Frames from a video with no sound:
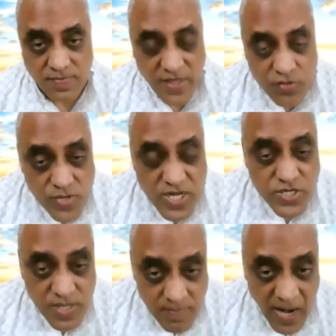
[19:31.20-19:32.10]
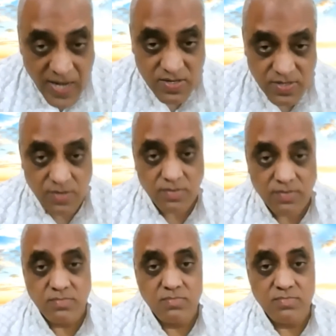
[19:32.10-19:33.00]
then you reach the mind,
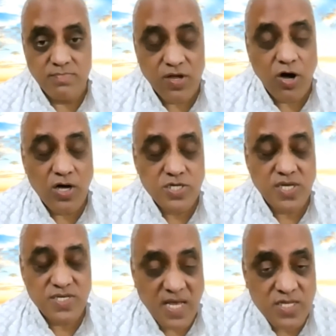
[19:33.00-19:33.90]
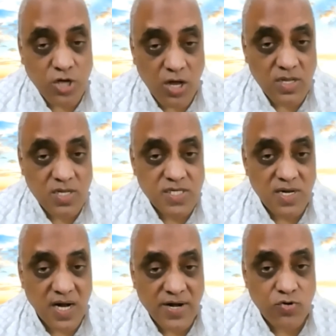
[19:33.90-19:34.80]
because the sense organs
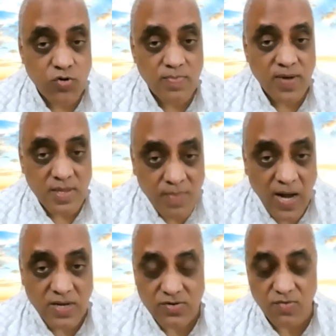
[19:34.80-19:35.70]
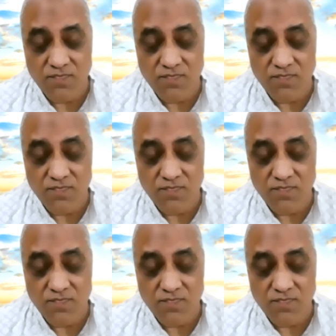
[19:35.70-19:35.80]
are controlled by the mind.